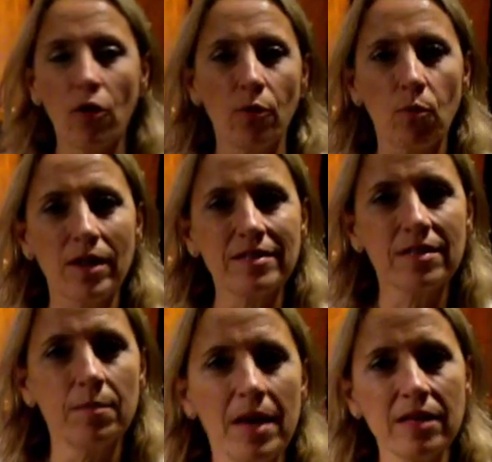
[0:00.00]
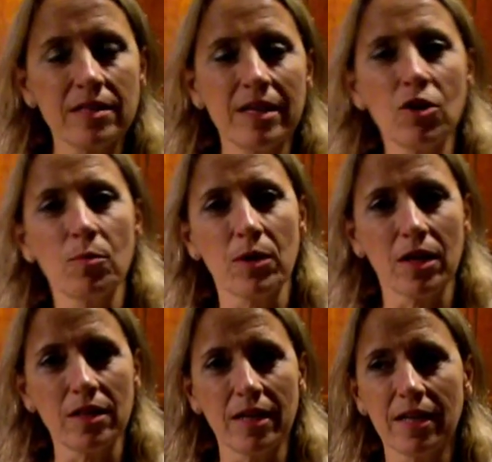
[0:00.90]
And all the rest of the mess here I'm
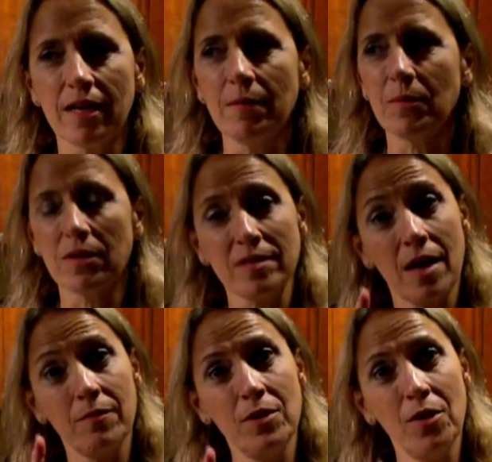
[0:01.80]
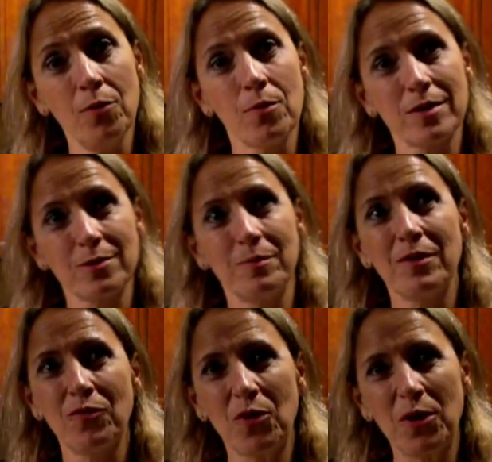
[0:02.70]
going to clean up because I have another
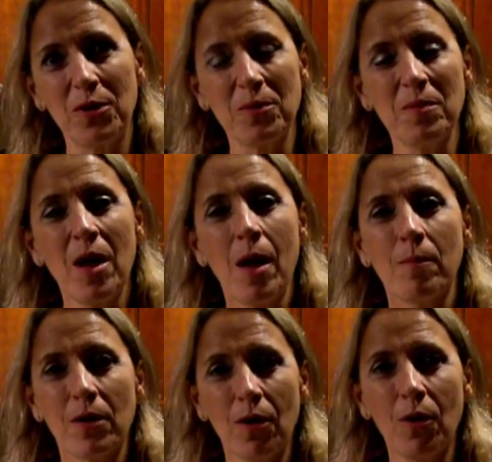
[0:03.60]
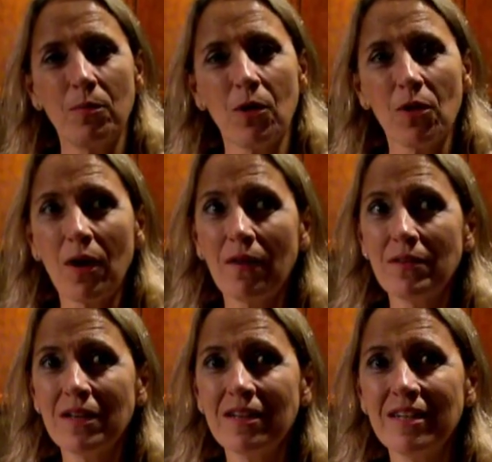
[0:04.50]
recipe for you. But I hope y'all are
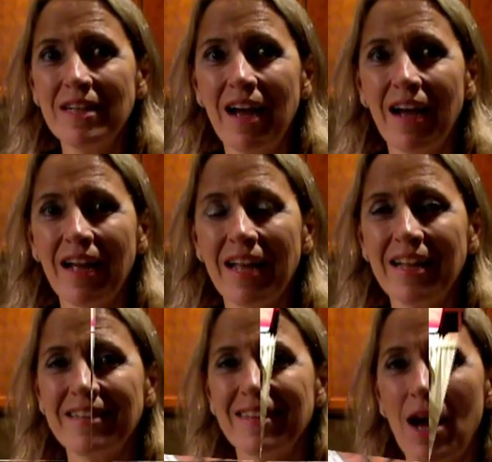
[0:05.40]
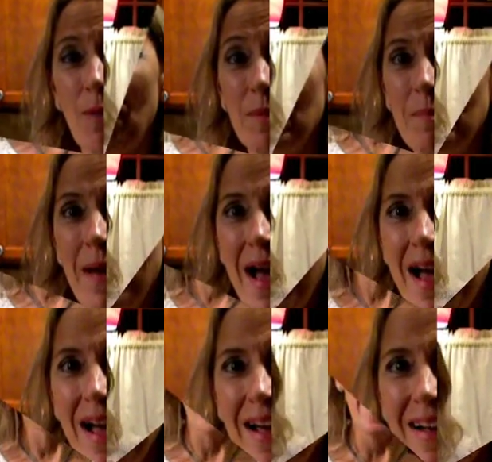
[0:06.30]
having a good night. Hey guys,
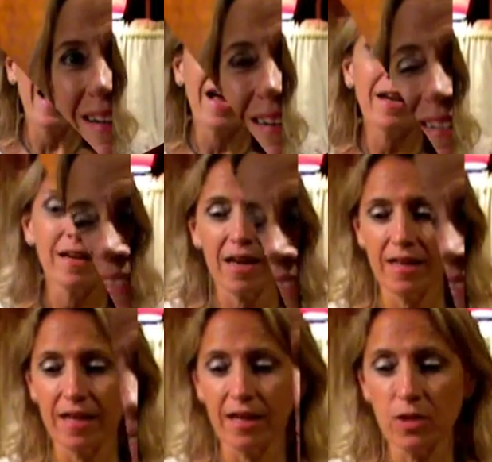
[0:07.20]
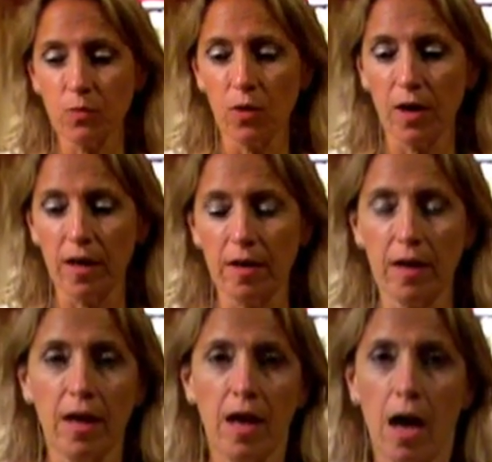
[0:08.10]
I'm back. And guess what?
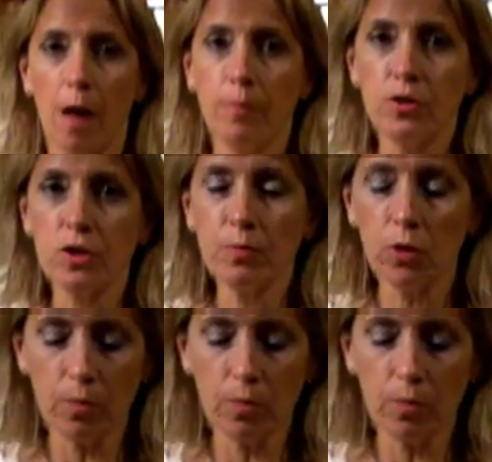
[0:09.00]
I've just